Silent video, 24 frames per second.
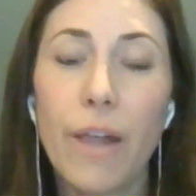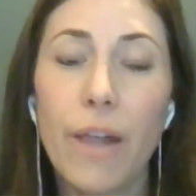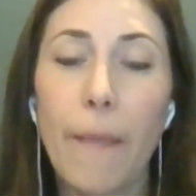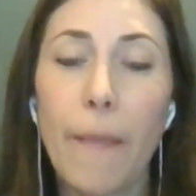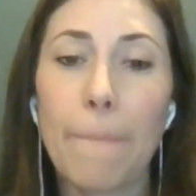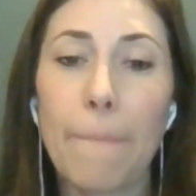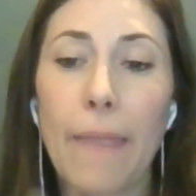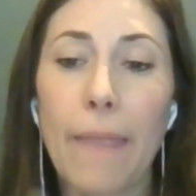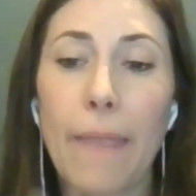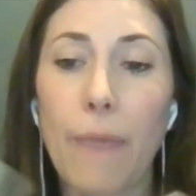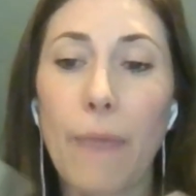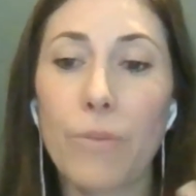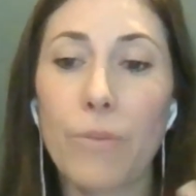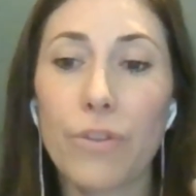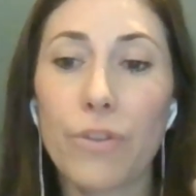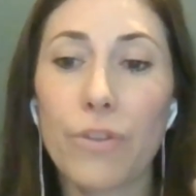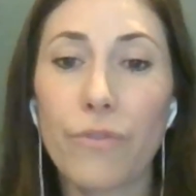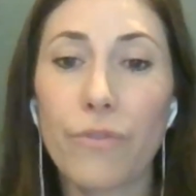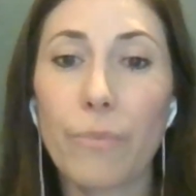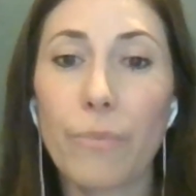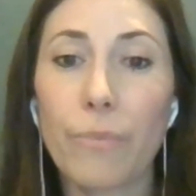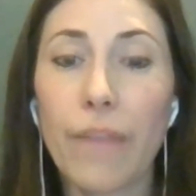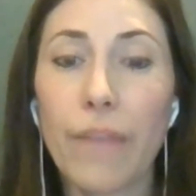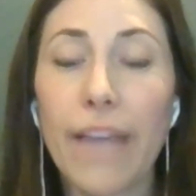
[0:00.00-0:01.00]
when you've
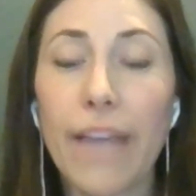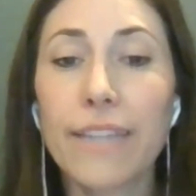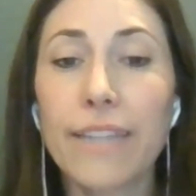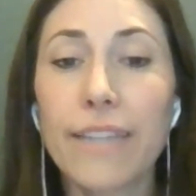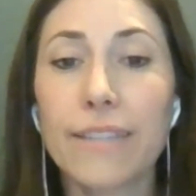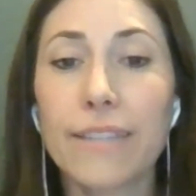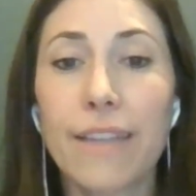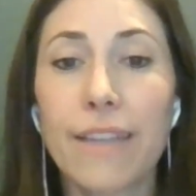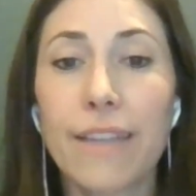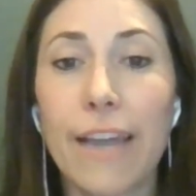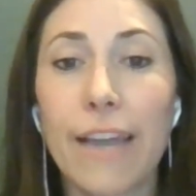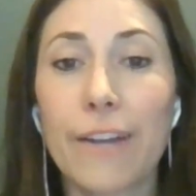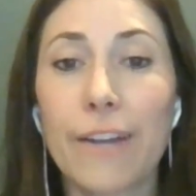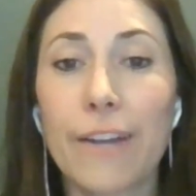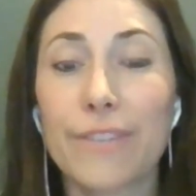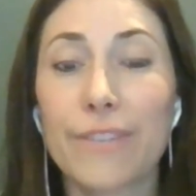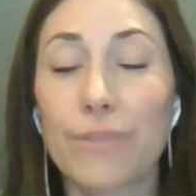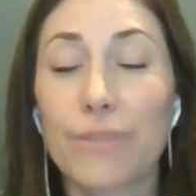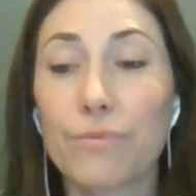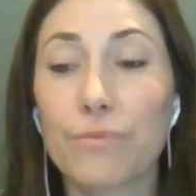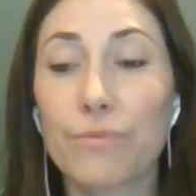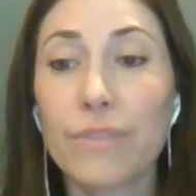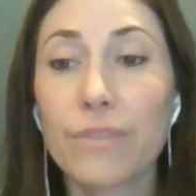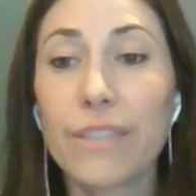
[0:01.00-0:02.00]
applied it to that,
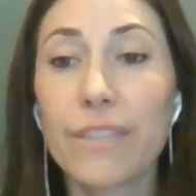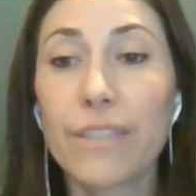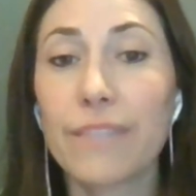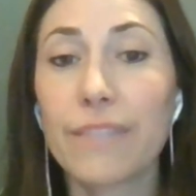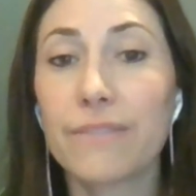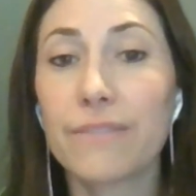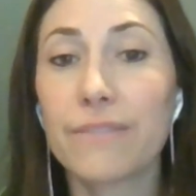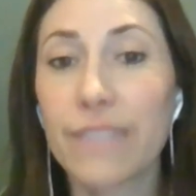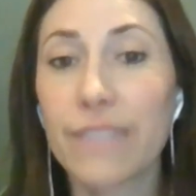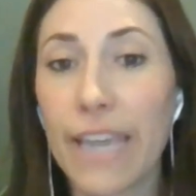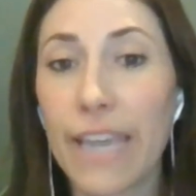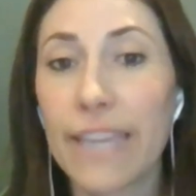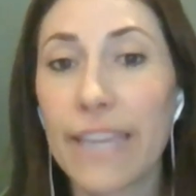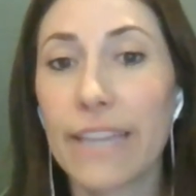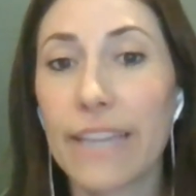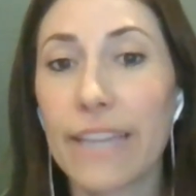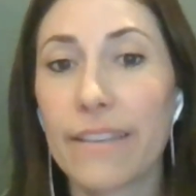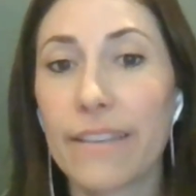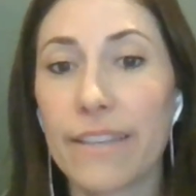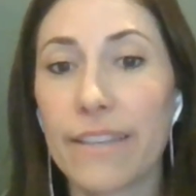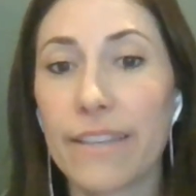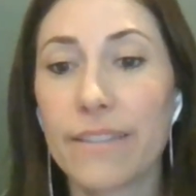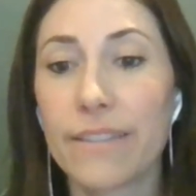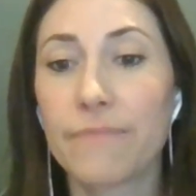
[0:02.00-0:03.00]
you're really taking
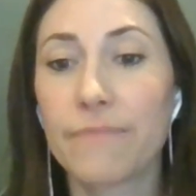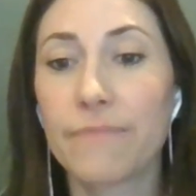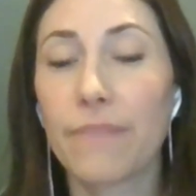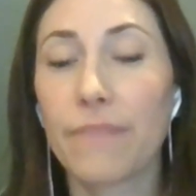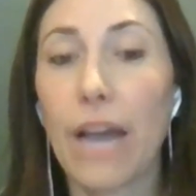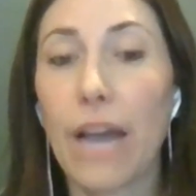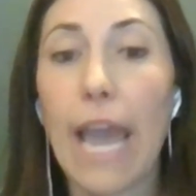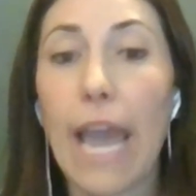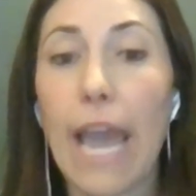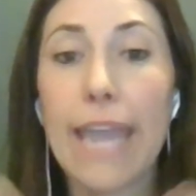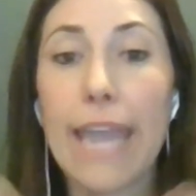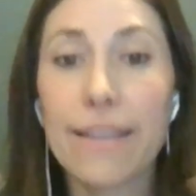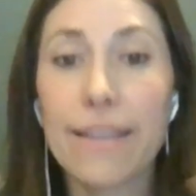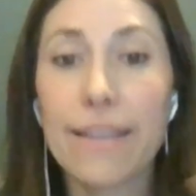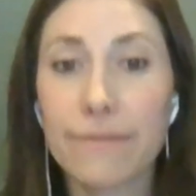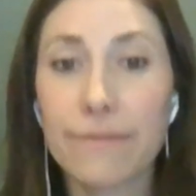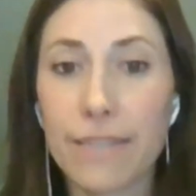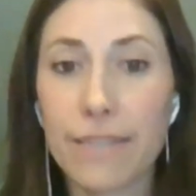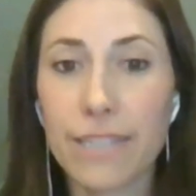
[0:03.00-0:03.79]
these highest risk